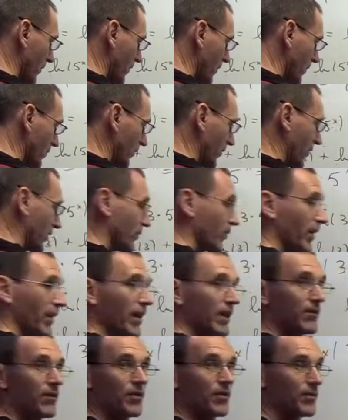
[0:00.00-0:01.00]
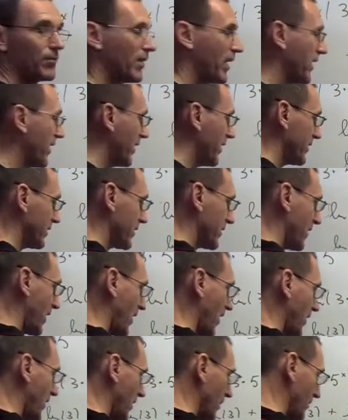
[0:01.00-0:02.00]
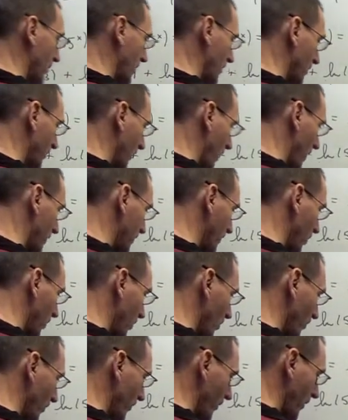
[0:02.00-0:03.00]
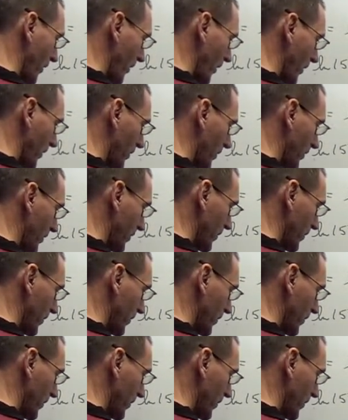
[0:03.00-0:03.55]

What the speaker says: So there's what I have on the right-hand side. I'm going to divide the whole thing